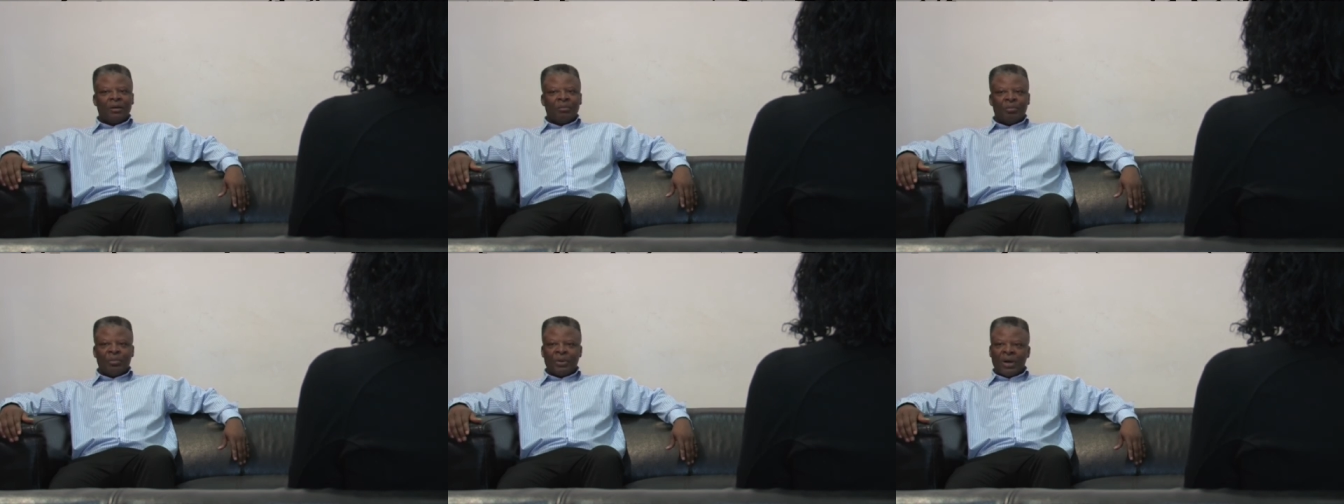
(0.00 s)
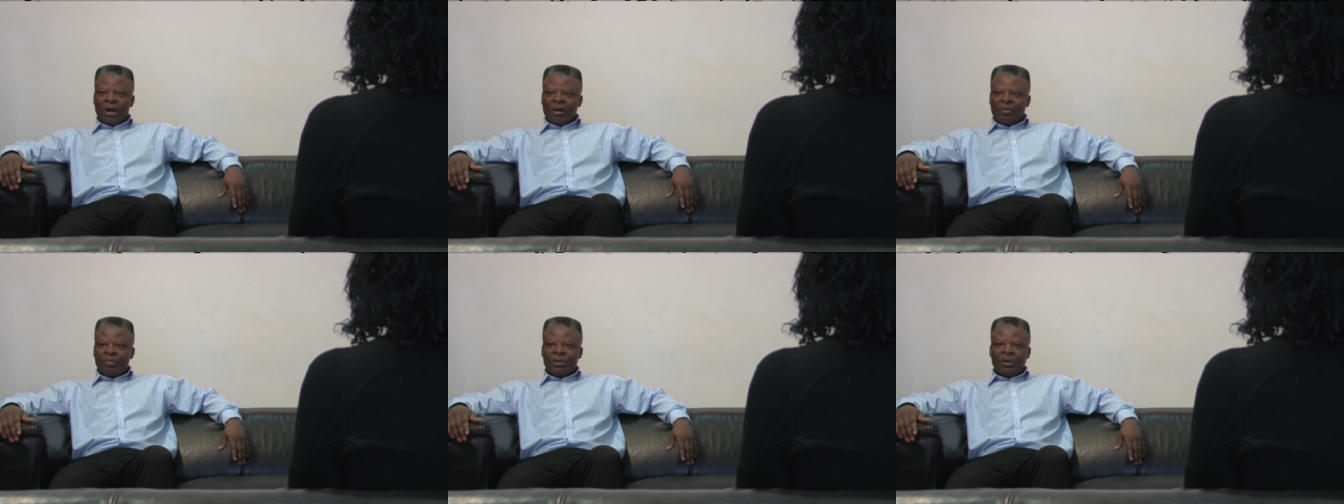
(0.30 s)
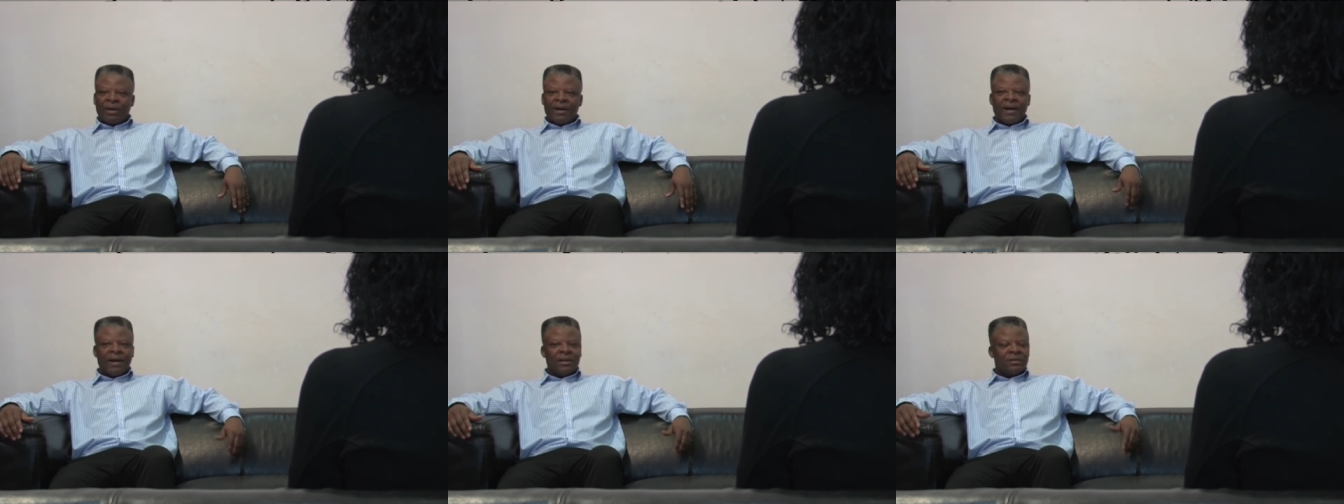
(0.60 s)

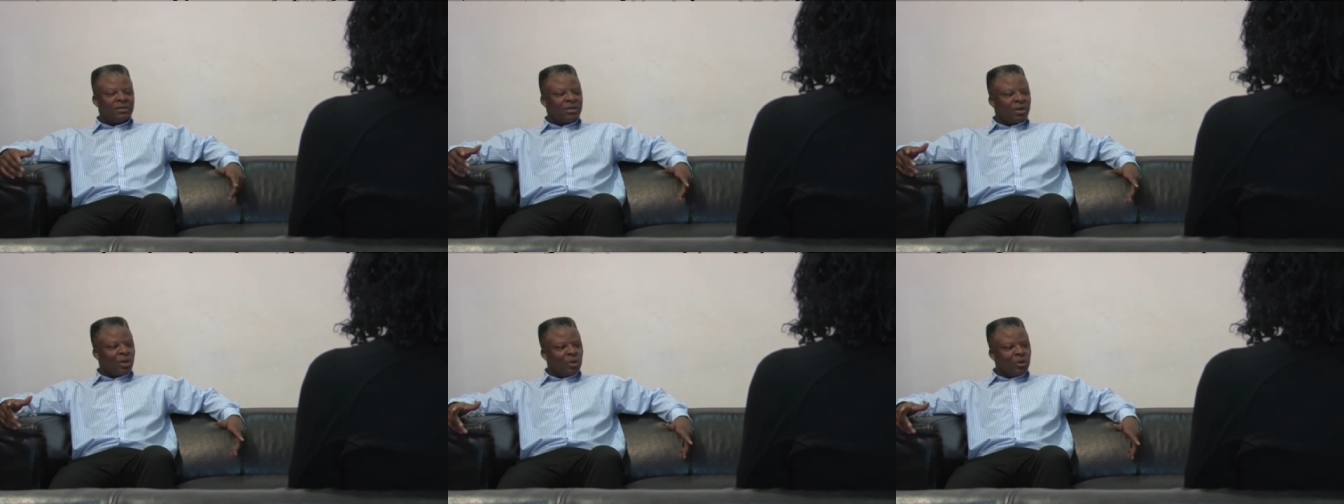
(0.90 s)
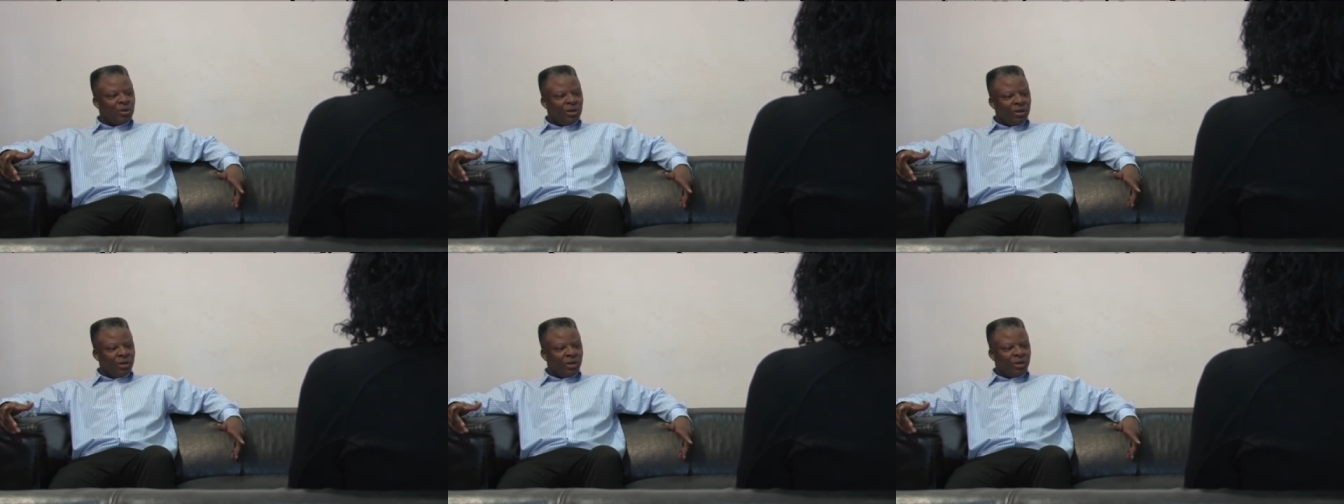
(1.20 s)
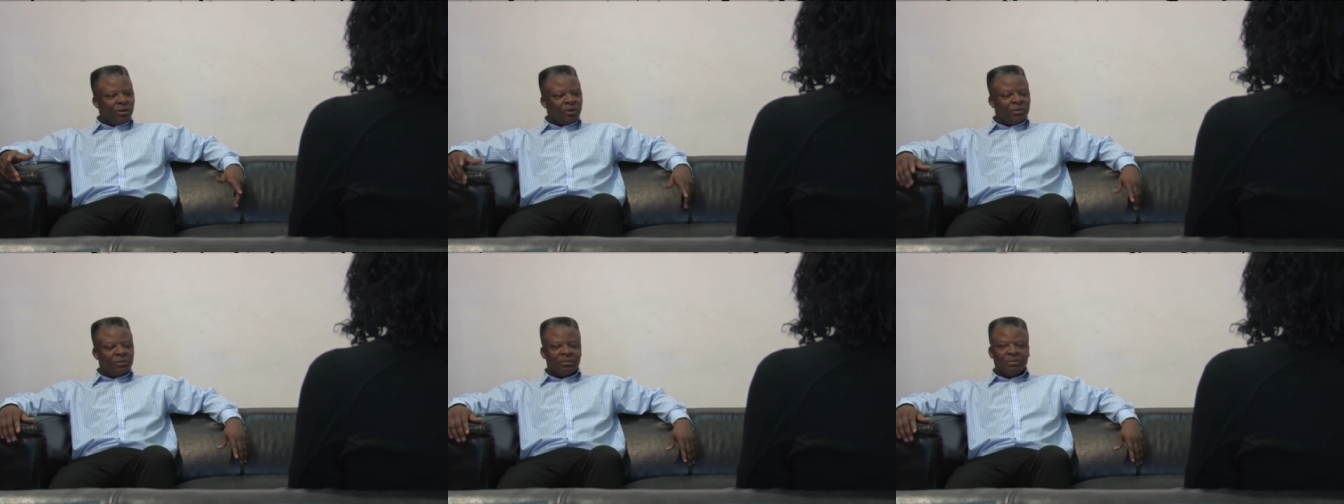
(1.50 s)
Barbara,
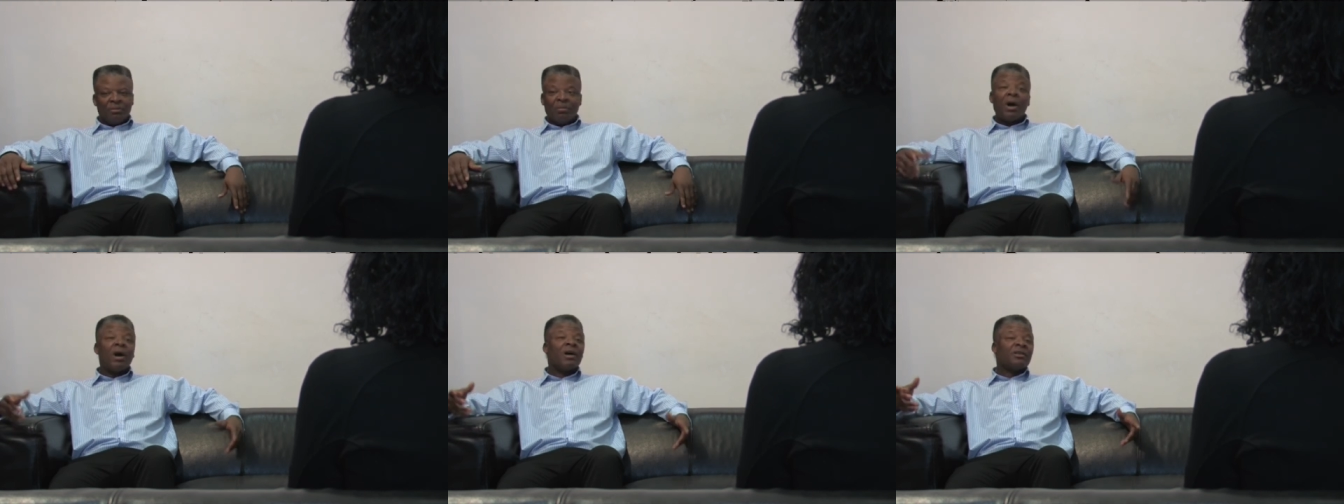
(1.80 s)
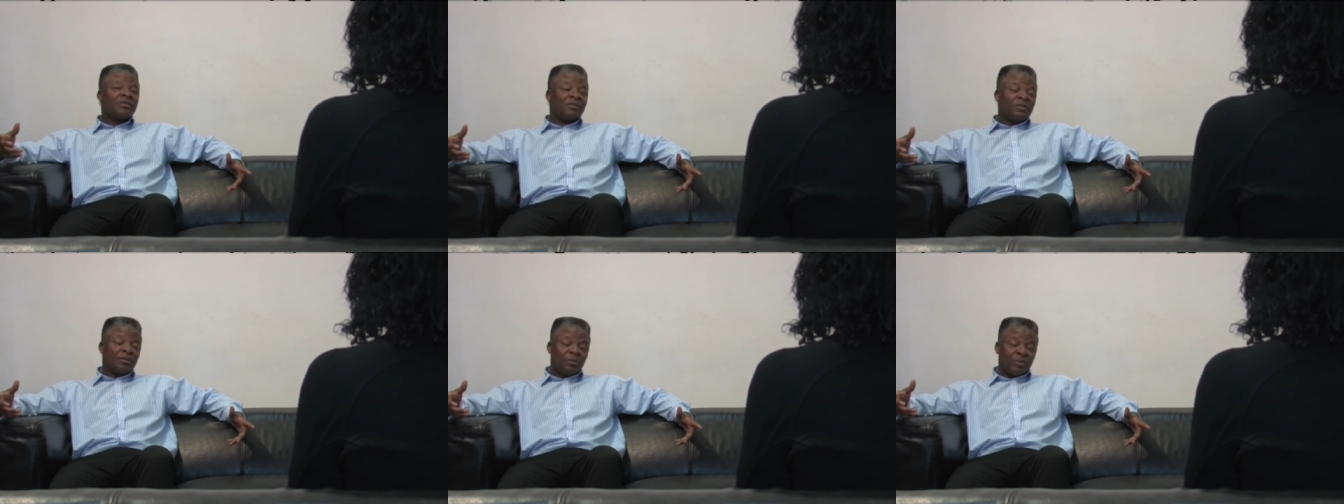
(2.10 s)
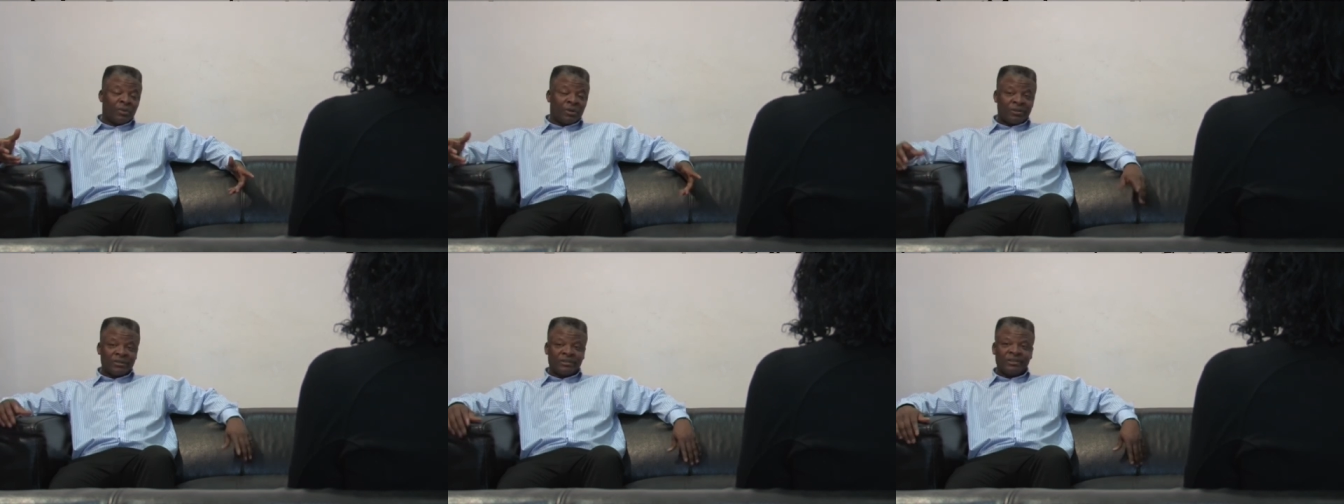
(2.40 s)
Antonio, Marcia
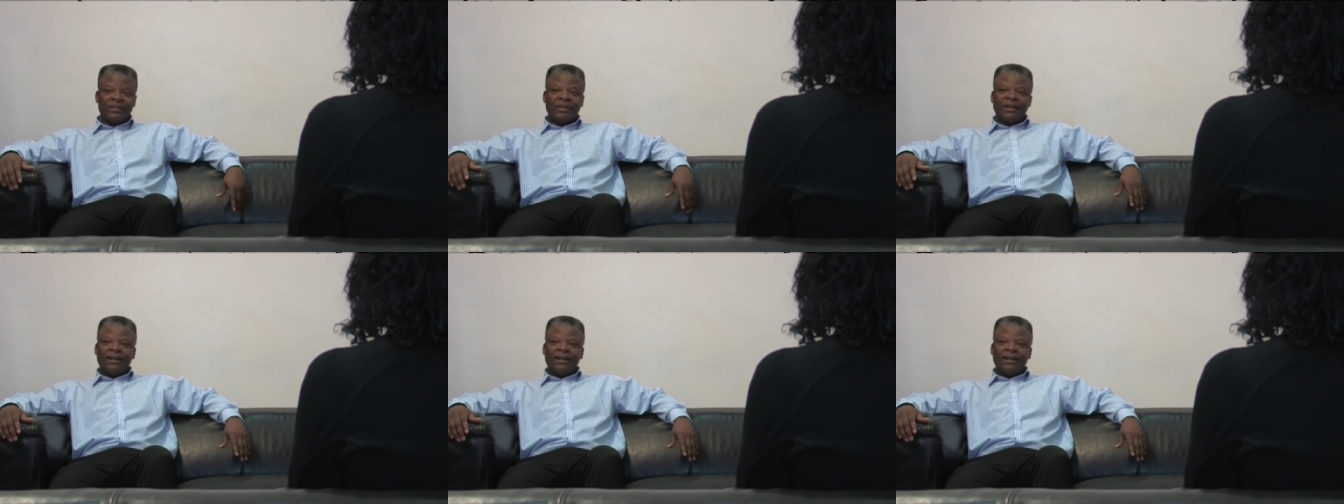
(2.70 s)
Brock,